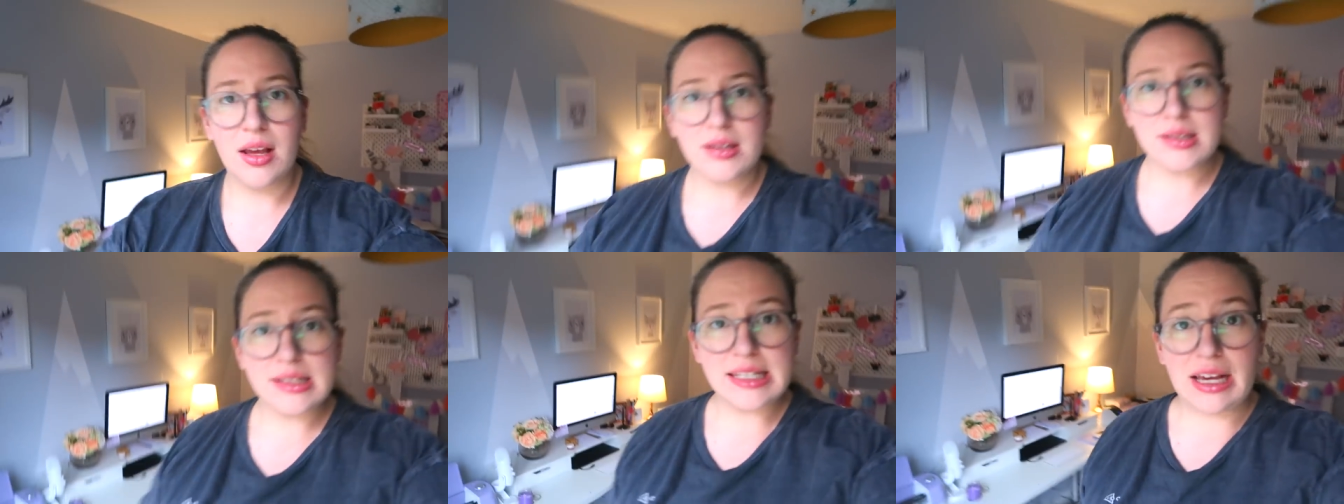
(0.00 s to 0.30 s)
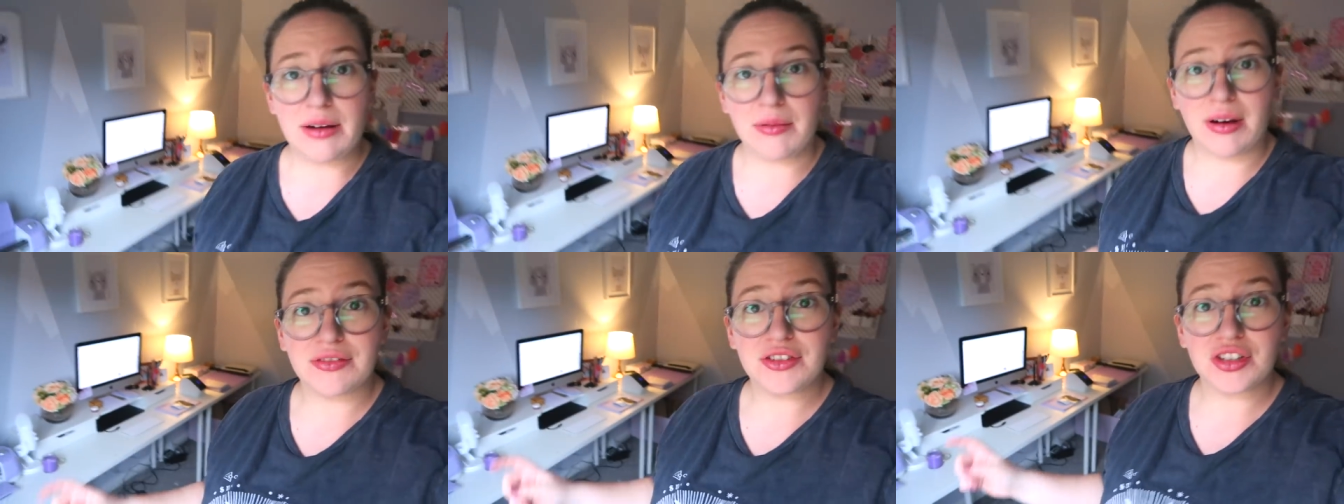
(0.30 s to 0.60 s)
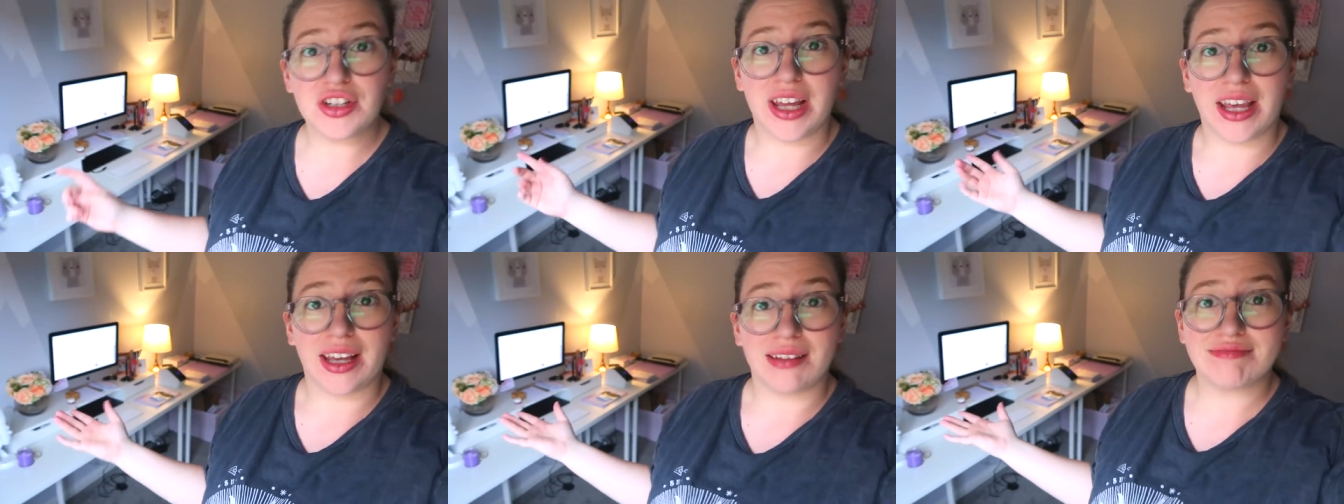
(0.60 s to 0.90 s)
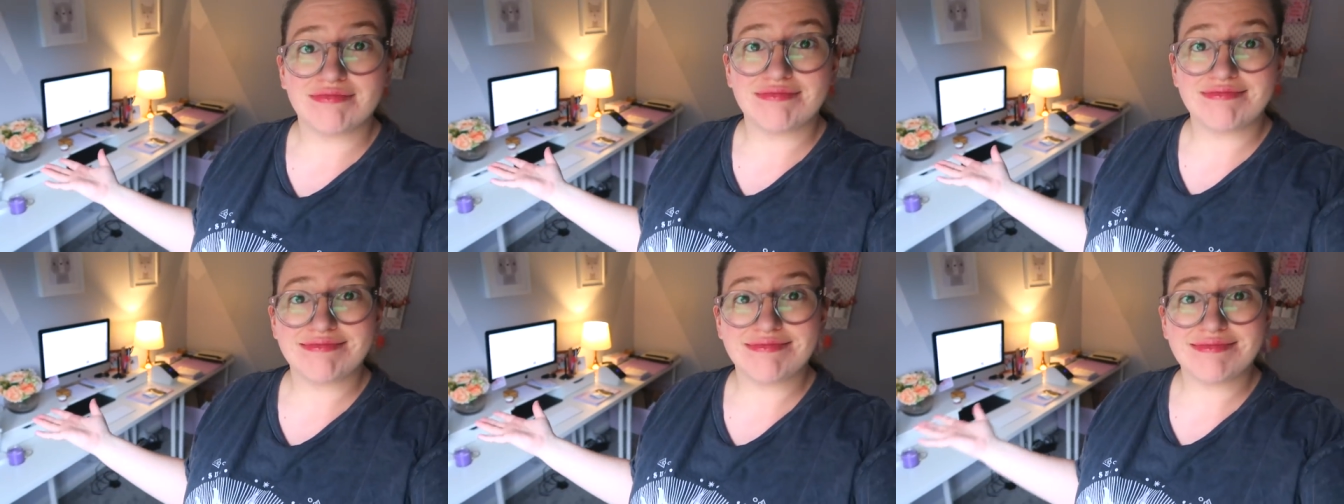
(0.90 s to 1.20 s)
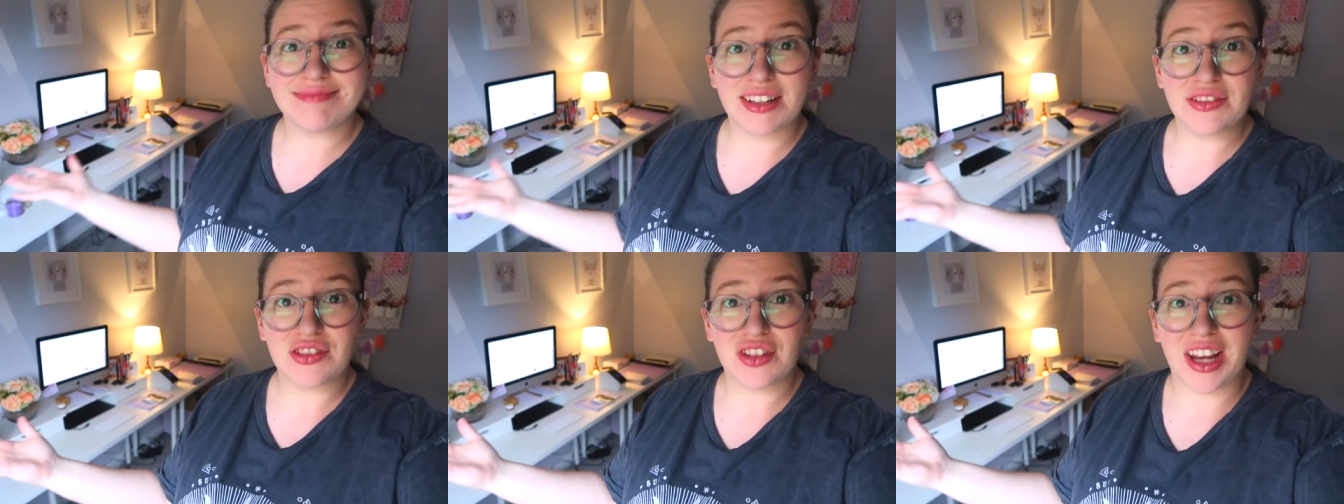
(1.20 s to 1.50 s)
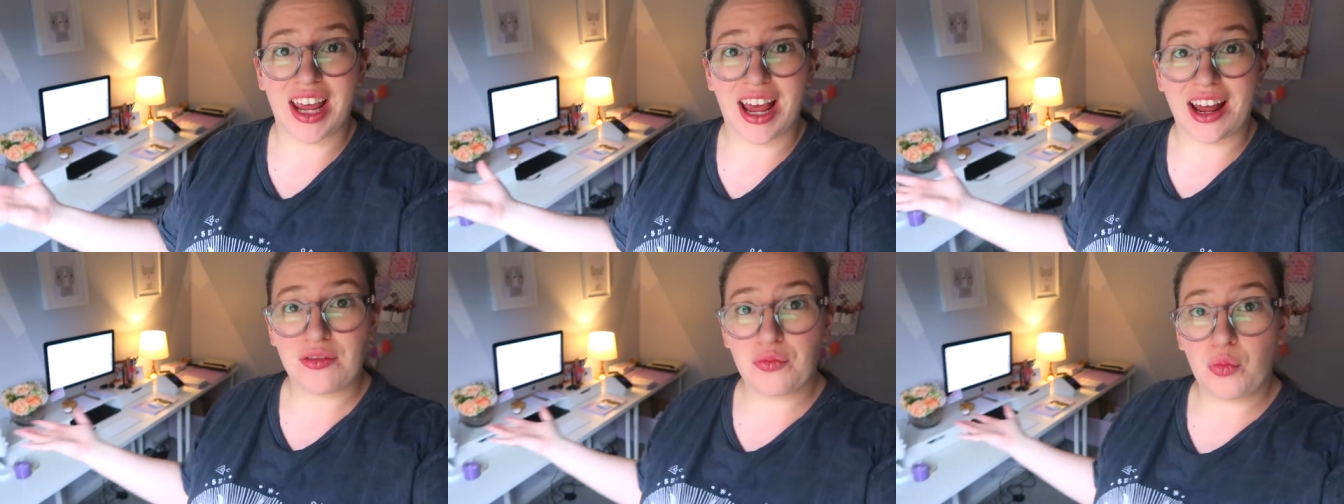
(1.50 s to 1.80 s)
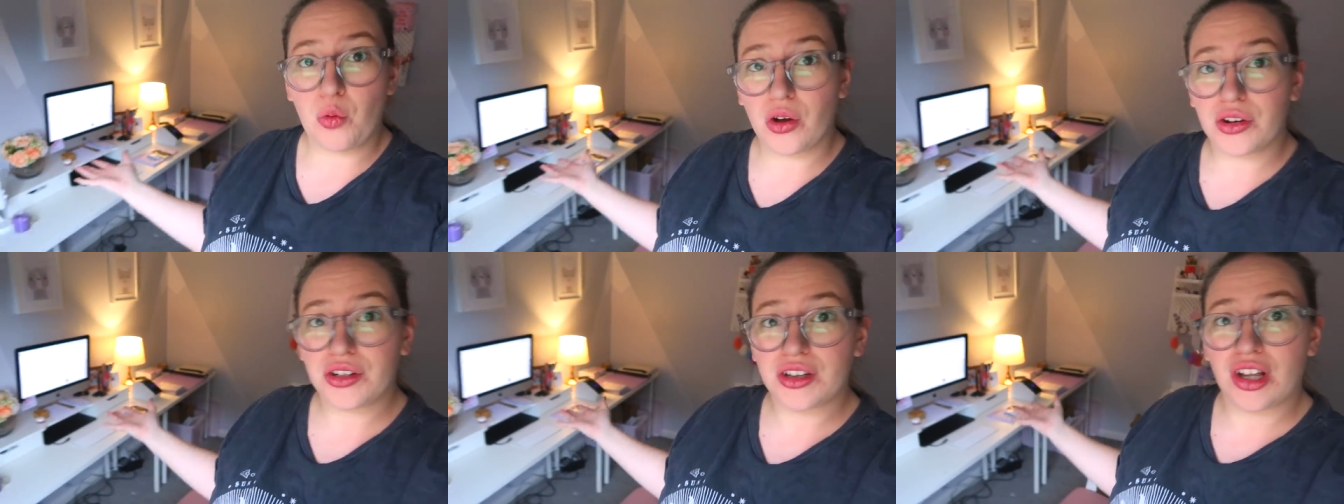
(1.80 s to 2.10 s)
so I've done it. I've done it. I've
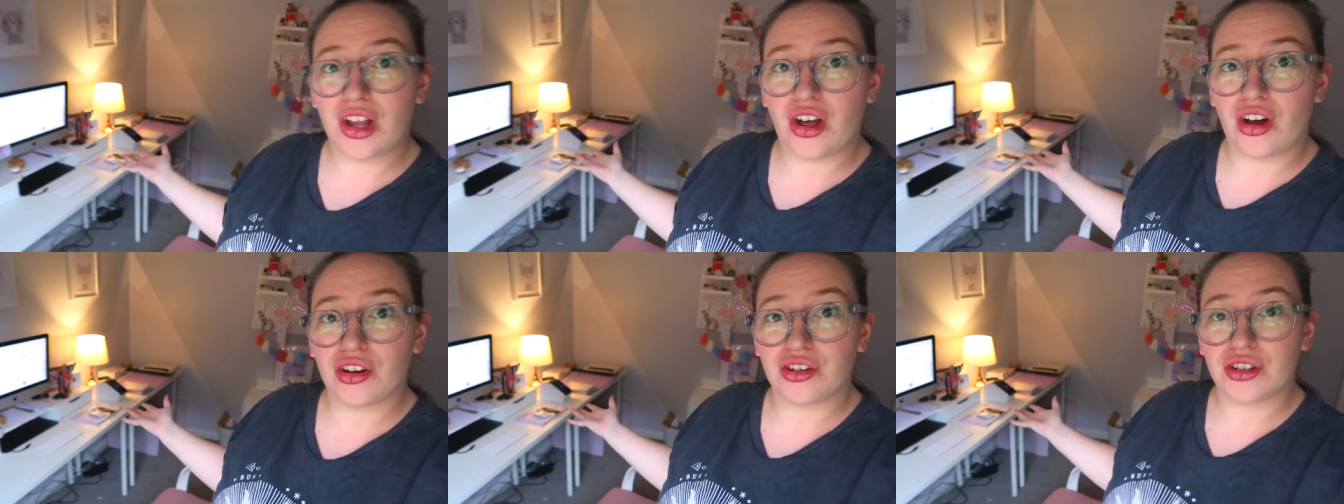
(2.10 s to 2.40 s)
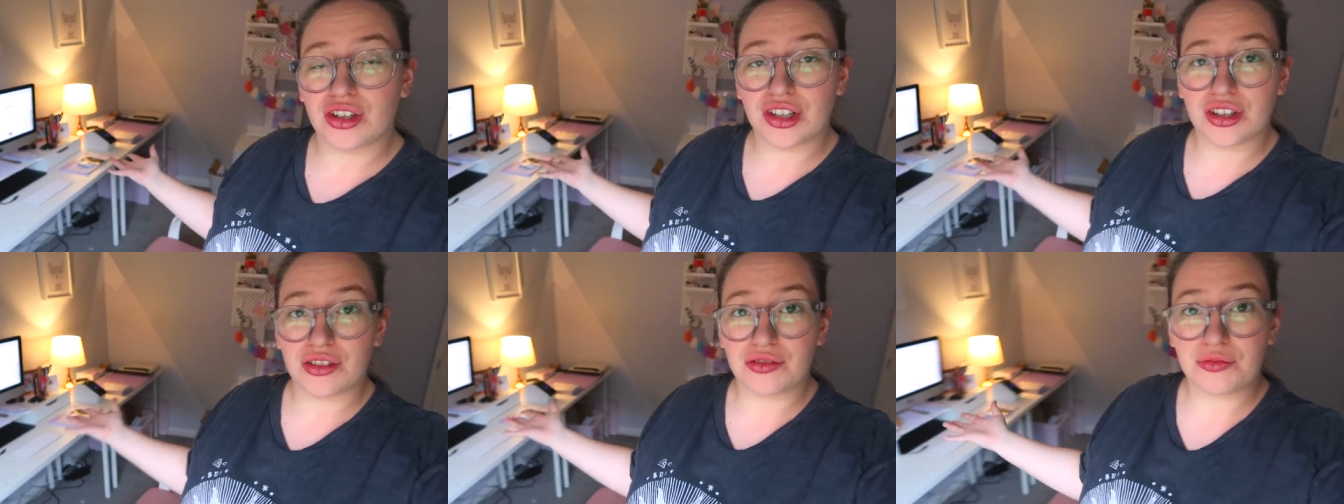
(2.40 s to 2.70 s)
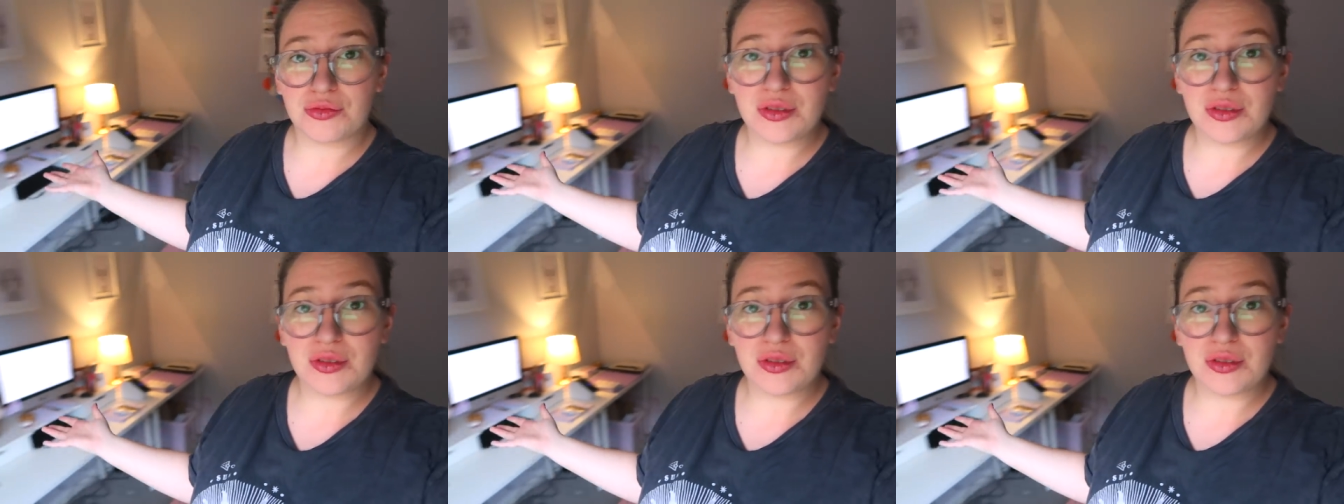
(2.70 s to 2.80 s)
one long,